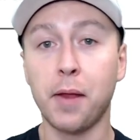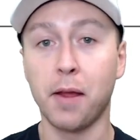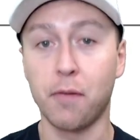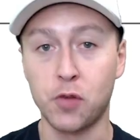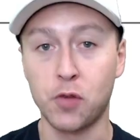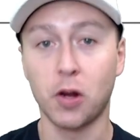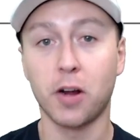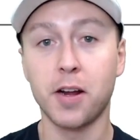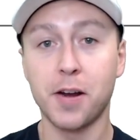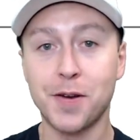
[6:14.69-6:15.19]

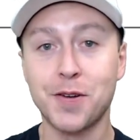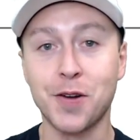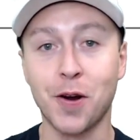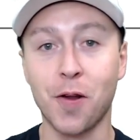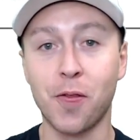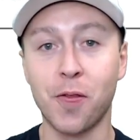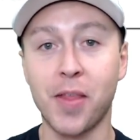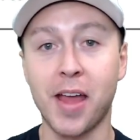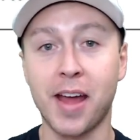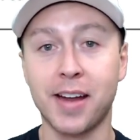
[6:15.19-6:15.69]
If you're going to
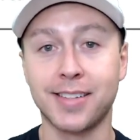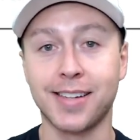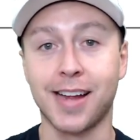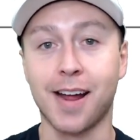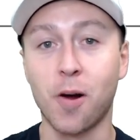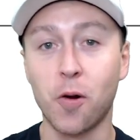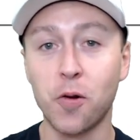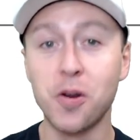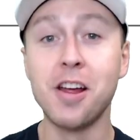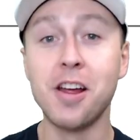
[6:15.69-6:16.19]
turn that
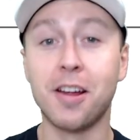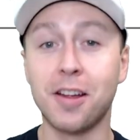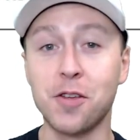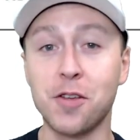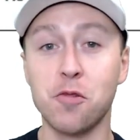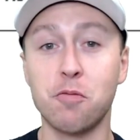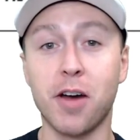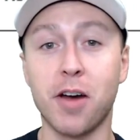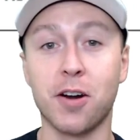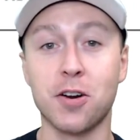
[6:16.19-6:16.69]
down,
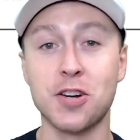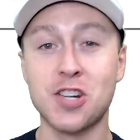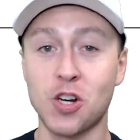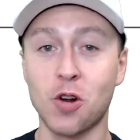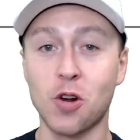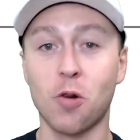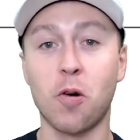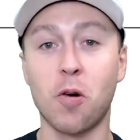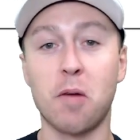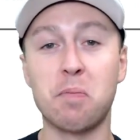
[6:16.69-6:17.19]
you better
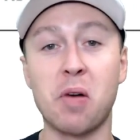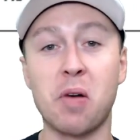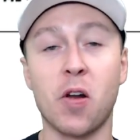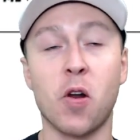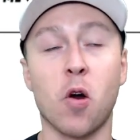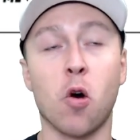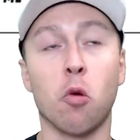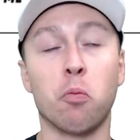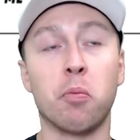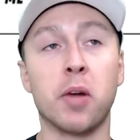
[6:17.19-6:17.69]
show up
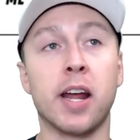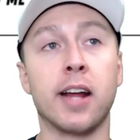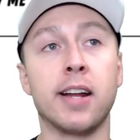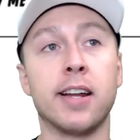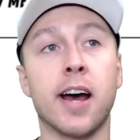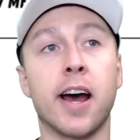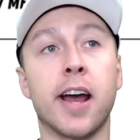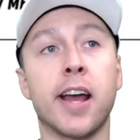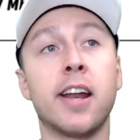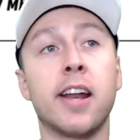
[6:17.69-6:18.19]
on opening
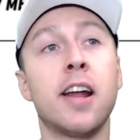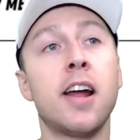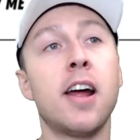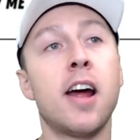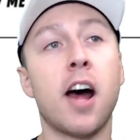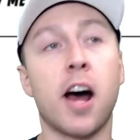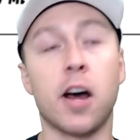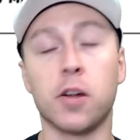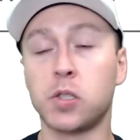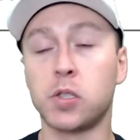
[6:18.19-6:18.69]
night.
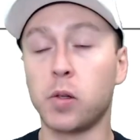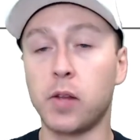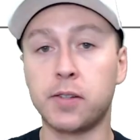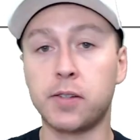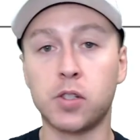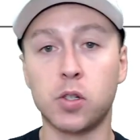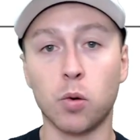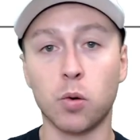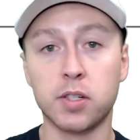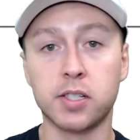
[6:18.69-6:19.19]
I also
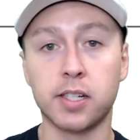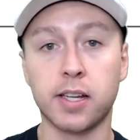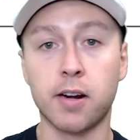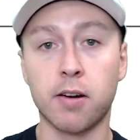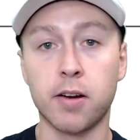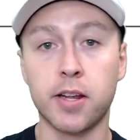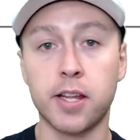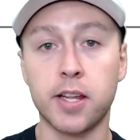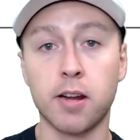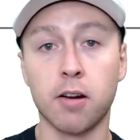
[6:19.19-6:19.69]
like Stuart
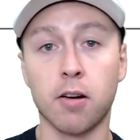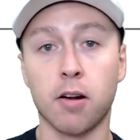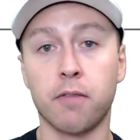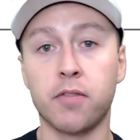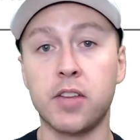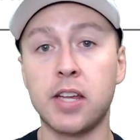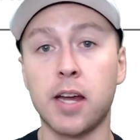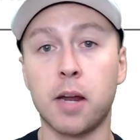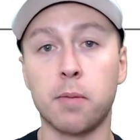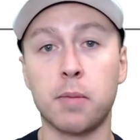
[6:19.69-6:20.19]
Skinner here
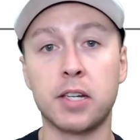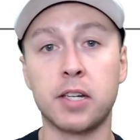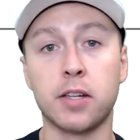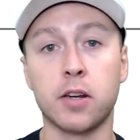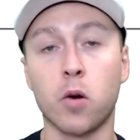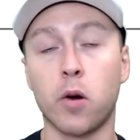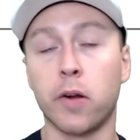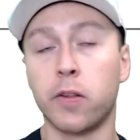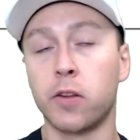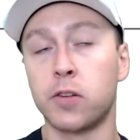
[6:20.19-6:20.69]
of the
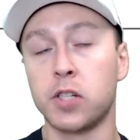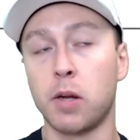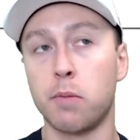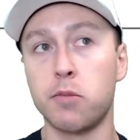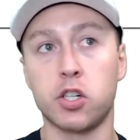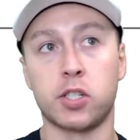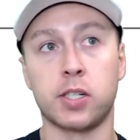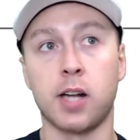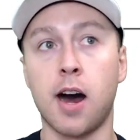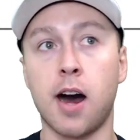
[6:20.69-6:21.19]
Edmonton Oilers.
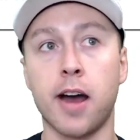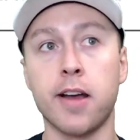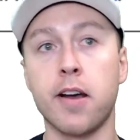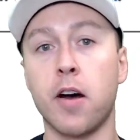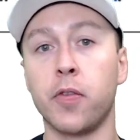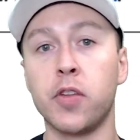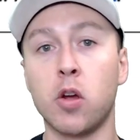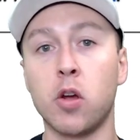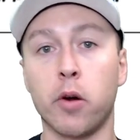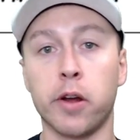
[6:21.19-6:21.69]
I'm just high
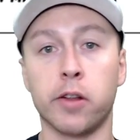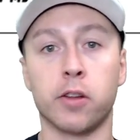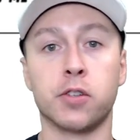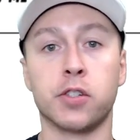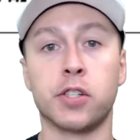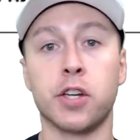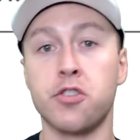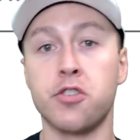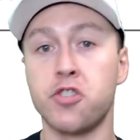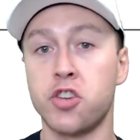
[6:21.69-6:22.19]
on the
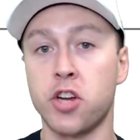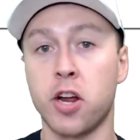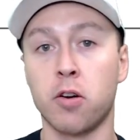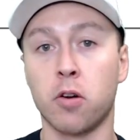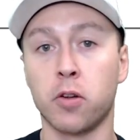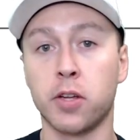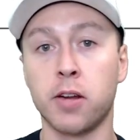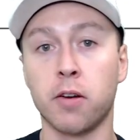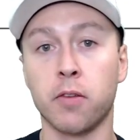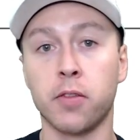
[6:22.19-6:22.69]
Oilers in
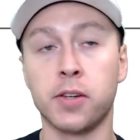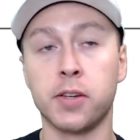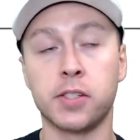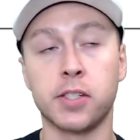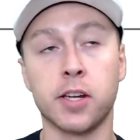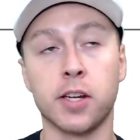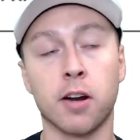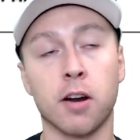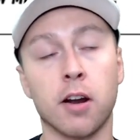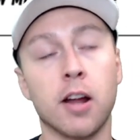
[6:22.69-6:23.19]
general here
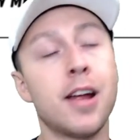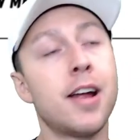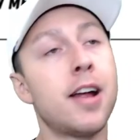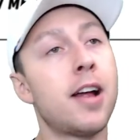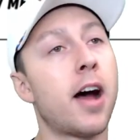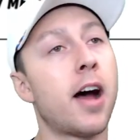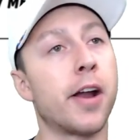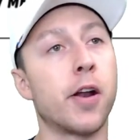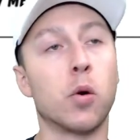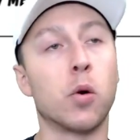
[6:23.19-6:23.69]
this year.
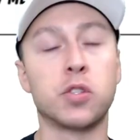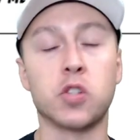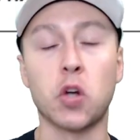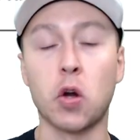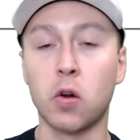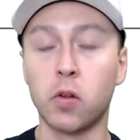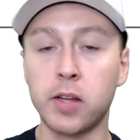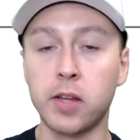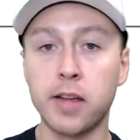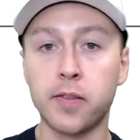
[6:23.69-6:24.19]
I know it's
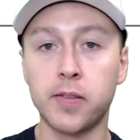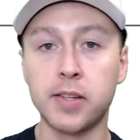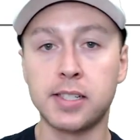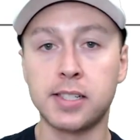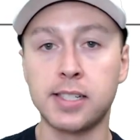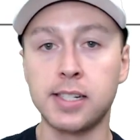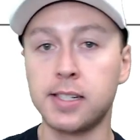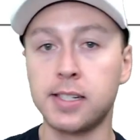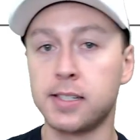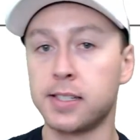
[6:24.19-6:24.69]
early in the
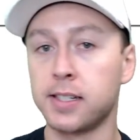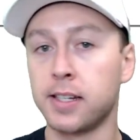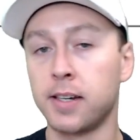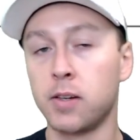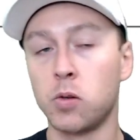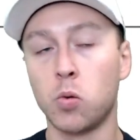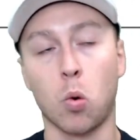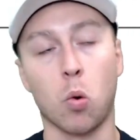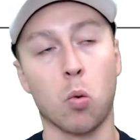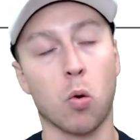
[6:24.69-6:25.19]

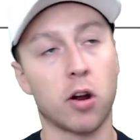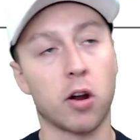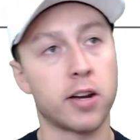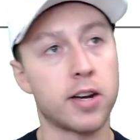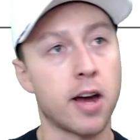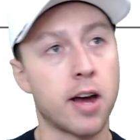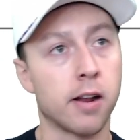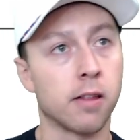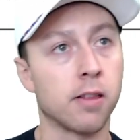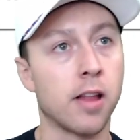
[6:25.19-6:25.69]
season. We're working
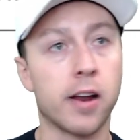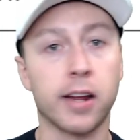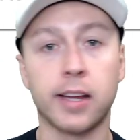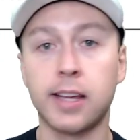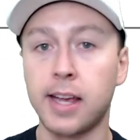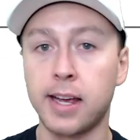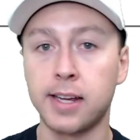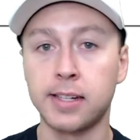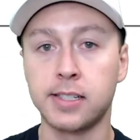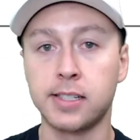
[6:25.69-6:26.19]
out a lot of
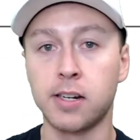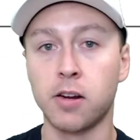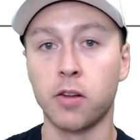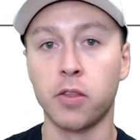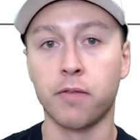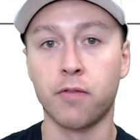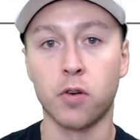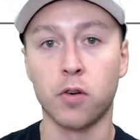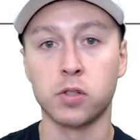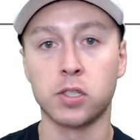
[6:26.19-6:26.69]
kinks here in the
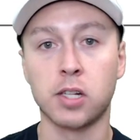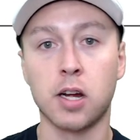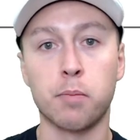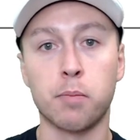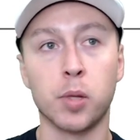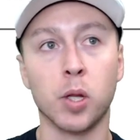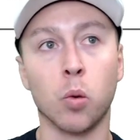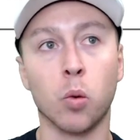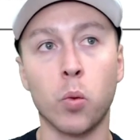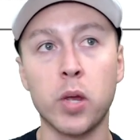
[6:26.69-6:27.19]
first
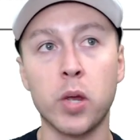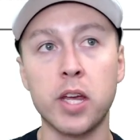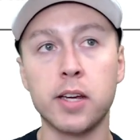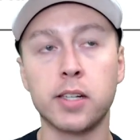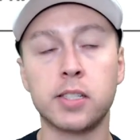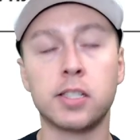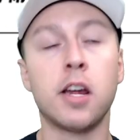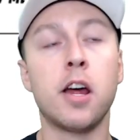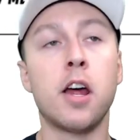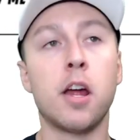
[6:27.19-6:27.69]
couple of
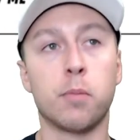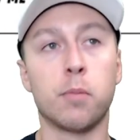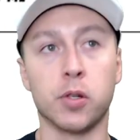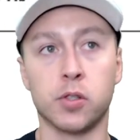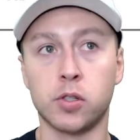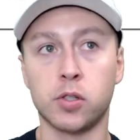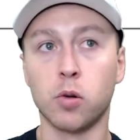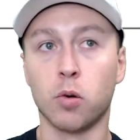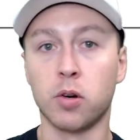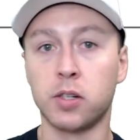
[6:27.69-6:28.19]
weeks, but
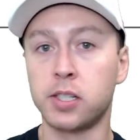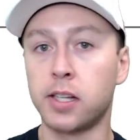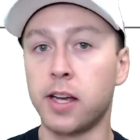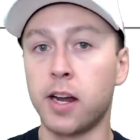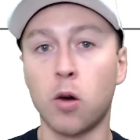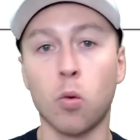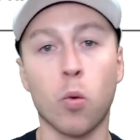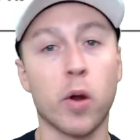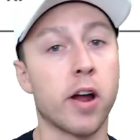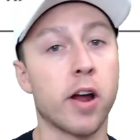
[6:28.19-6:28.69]
Stuart
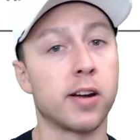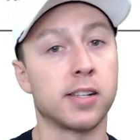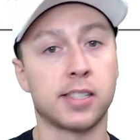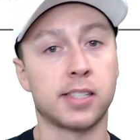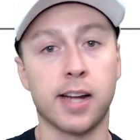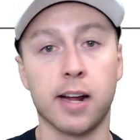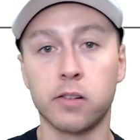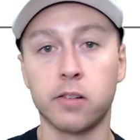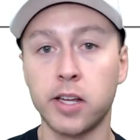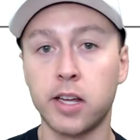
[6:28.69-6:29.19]
Skinner went on a
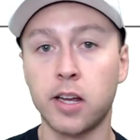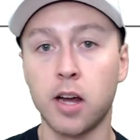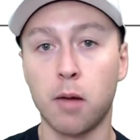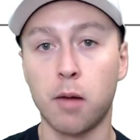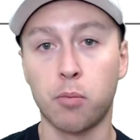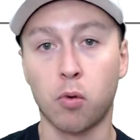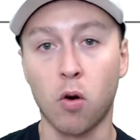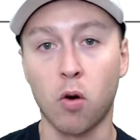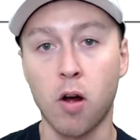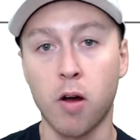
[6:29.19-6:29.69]
Stanley Cup
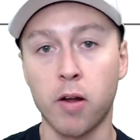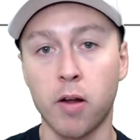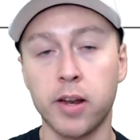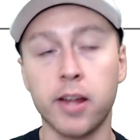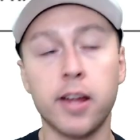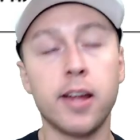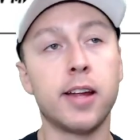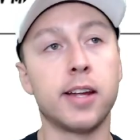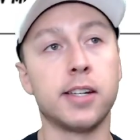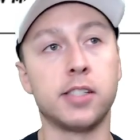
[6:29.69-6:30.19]
run.
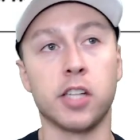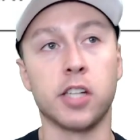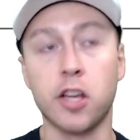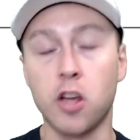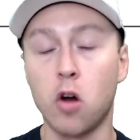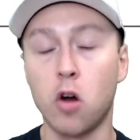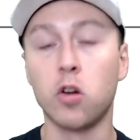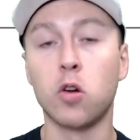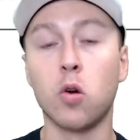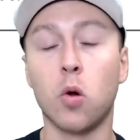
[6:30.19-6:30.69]
He's a
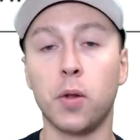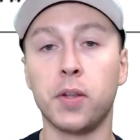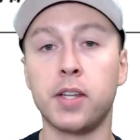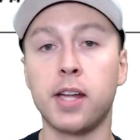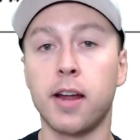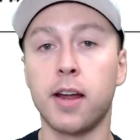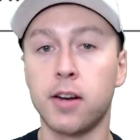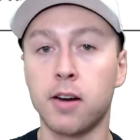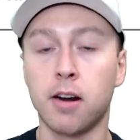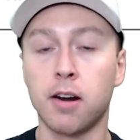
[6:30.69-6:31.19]
young
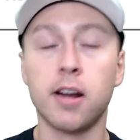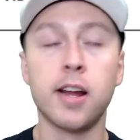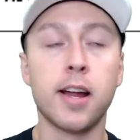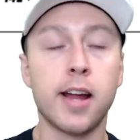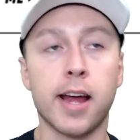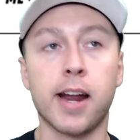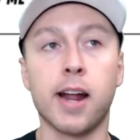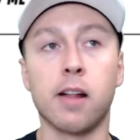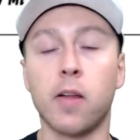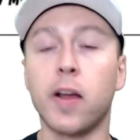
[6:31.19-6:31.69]
goaltender,
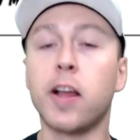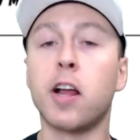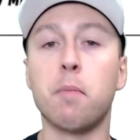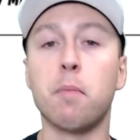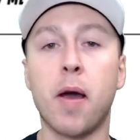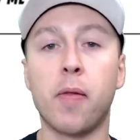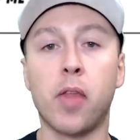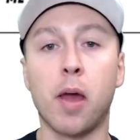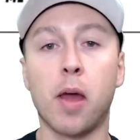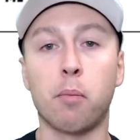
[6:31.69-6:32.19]
and I like him
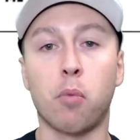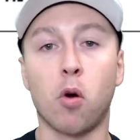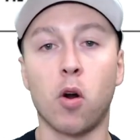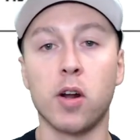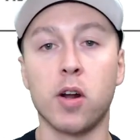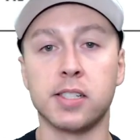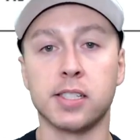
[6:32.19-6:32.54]
at that price of